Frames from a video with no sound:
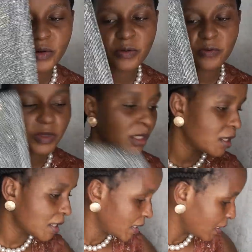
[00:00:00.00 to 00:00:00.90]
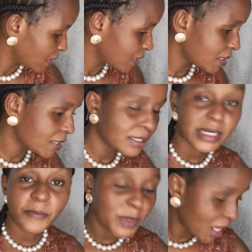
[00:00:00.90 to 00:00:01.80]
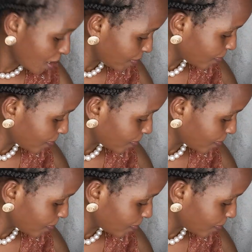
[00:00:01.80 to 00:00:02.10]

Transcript: of something